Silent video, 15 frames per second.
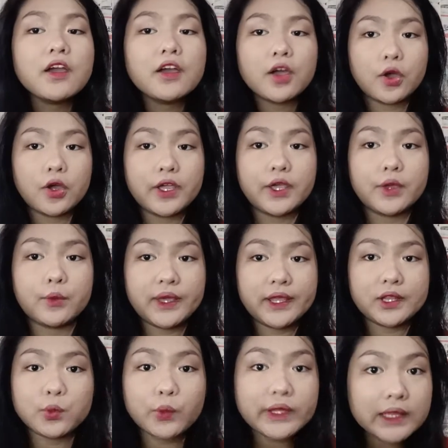Okay,
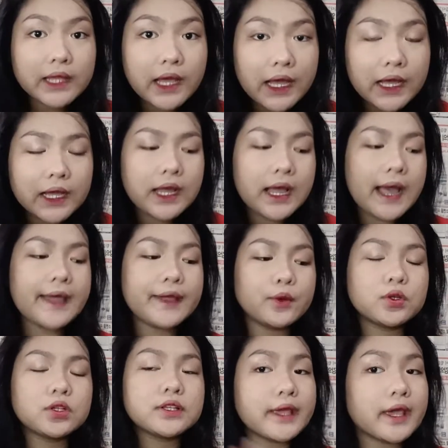wait lang ha. I
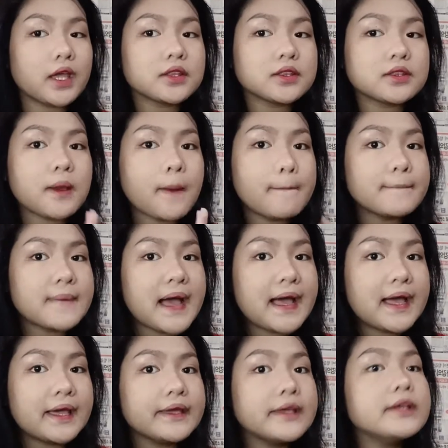will get
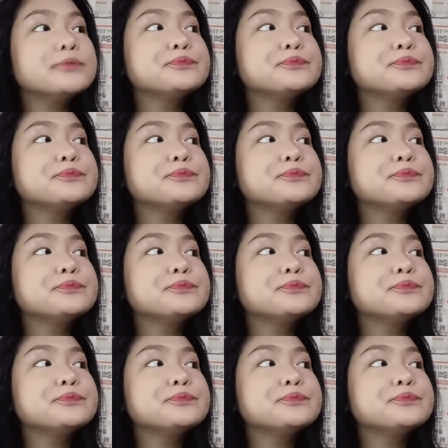my